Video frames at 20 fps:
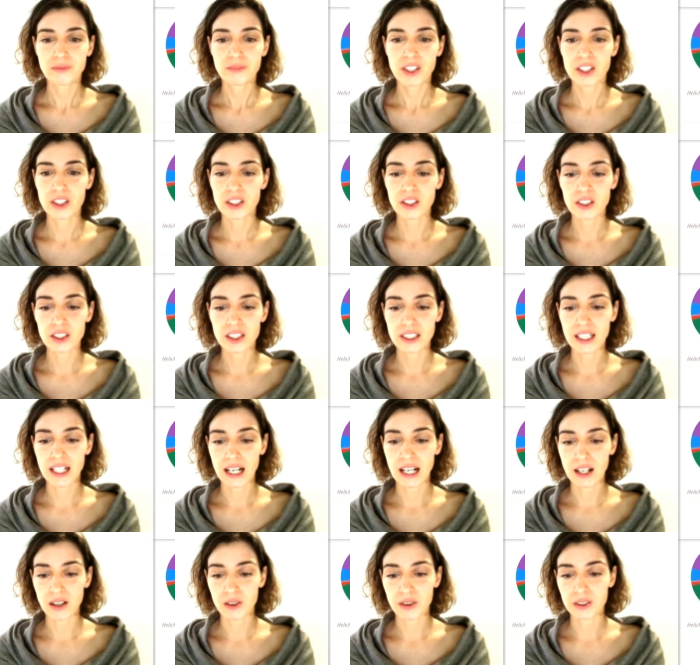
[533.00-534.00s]
Look
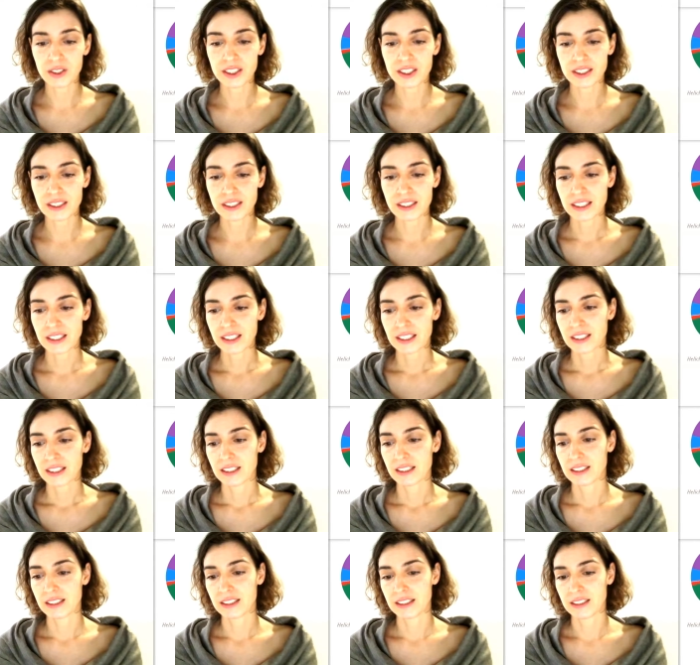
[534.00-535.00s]
how the
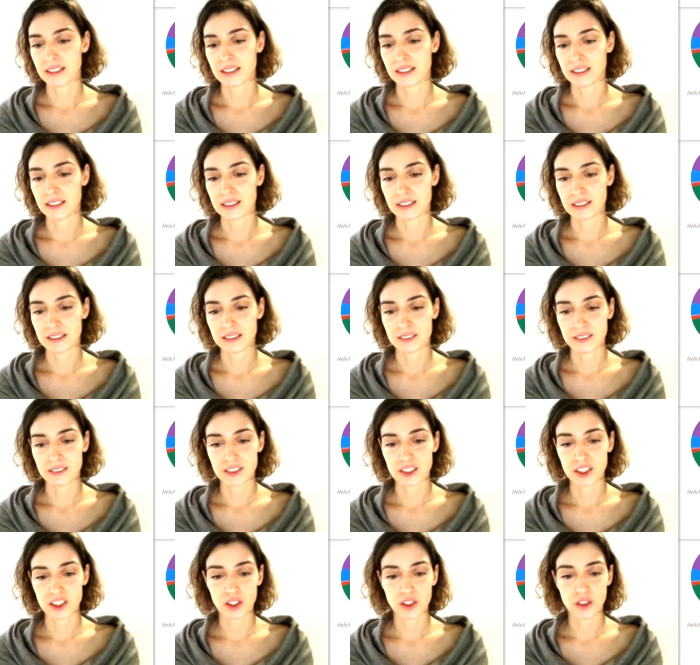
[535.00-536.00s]
uh,
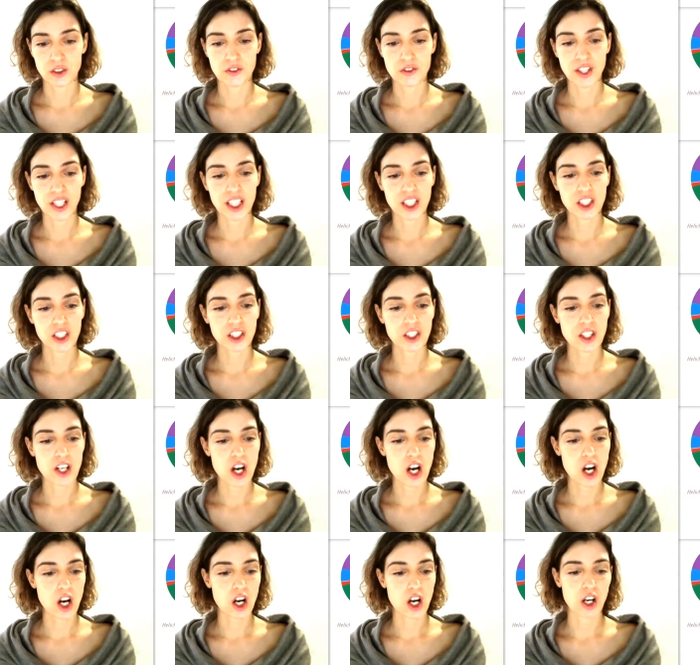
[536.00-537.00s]
you know
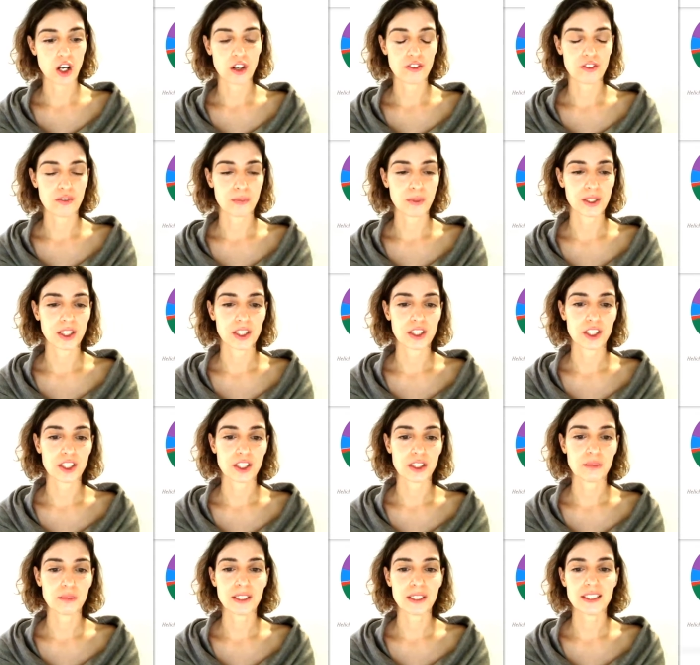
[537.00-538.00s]
ratio of
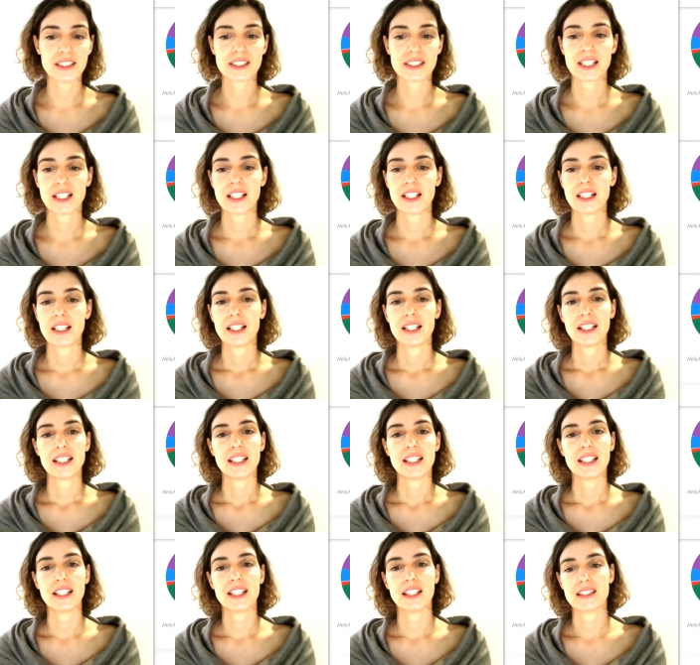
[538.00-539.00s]
monoterpenes
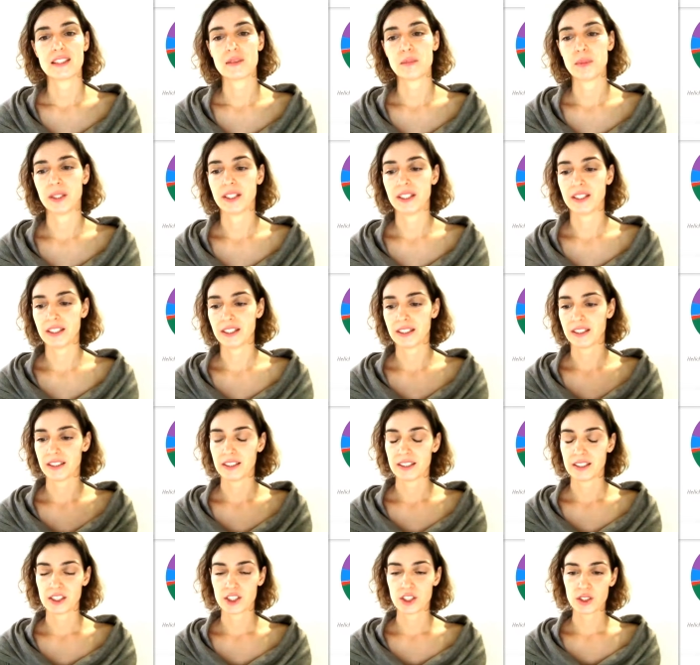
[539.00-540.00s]
is being
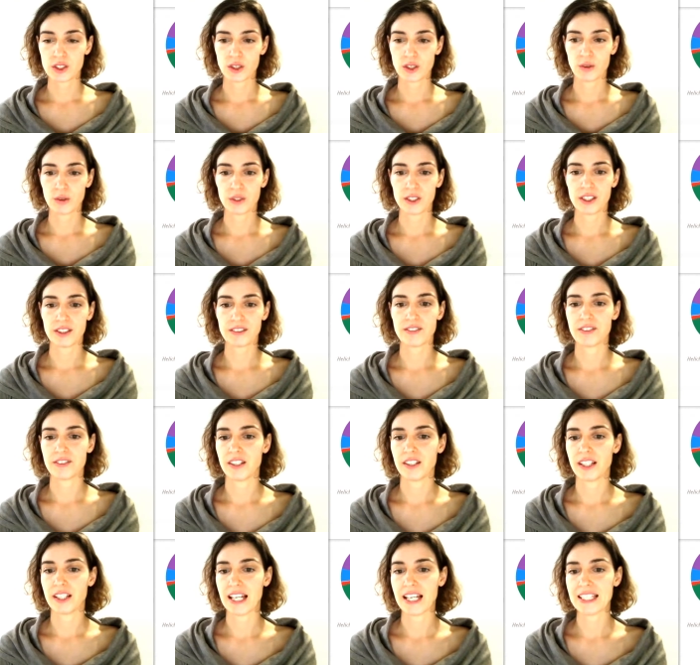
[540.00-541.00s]
so
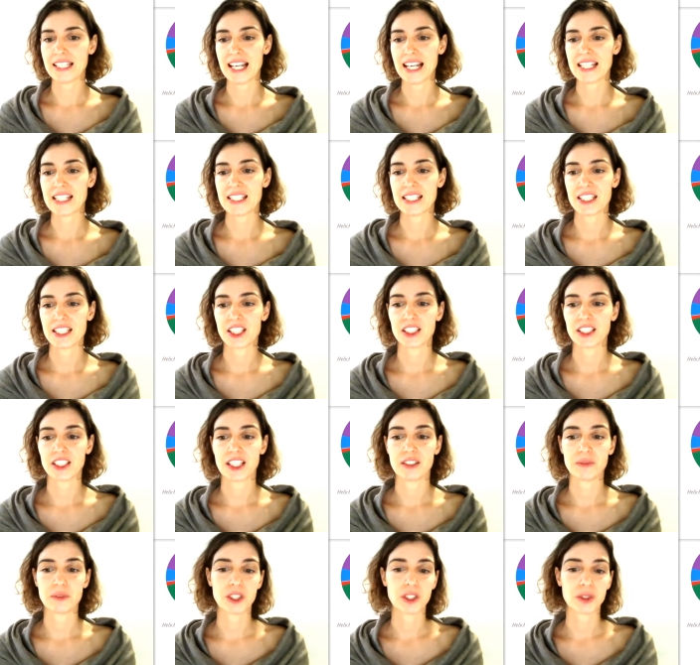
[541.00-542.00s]
different, and esters,
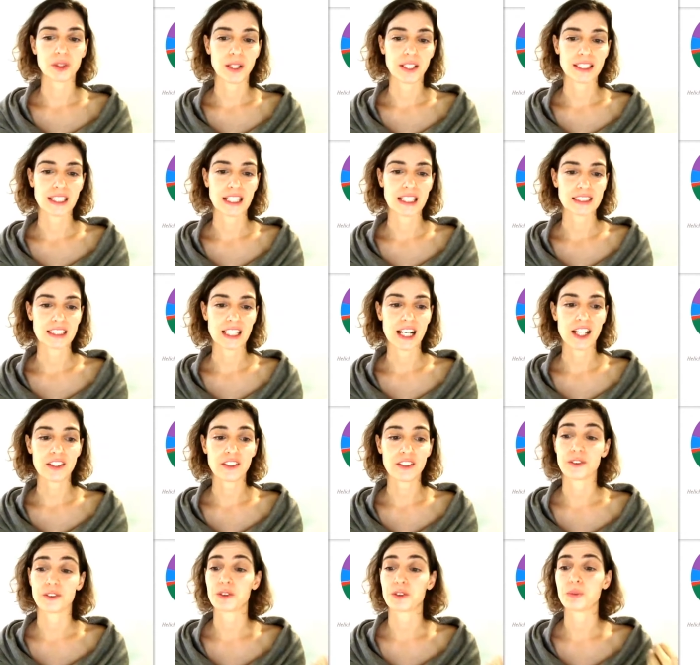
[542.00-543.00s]
and which ones are
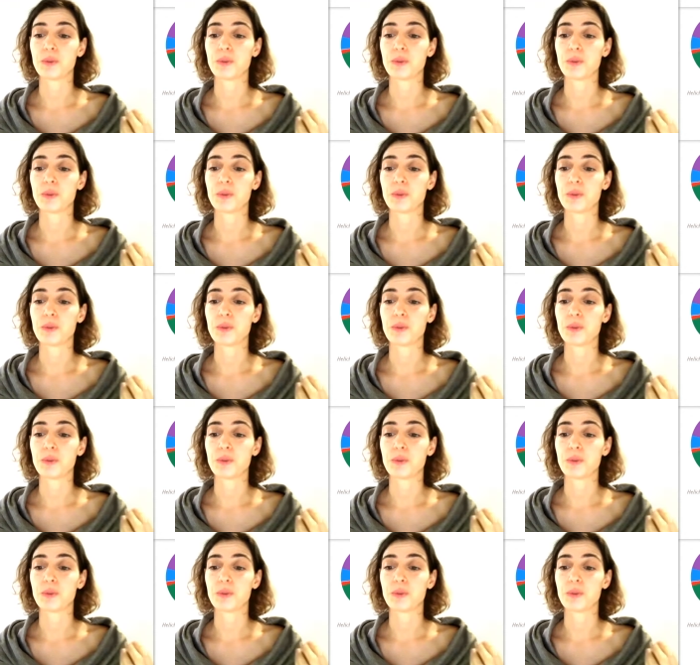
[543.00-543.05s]
those?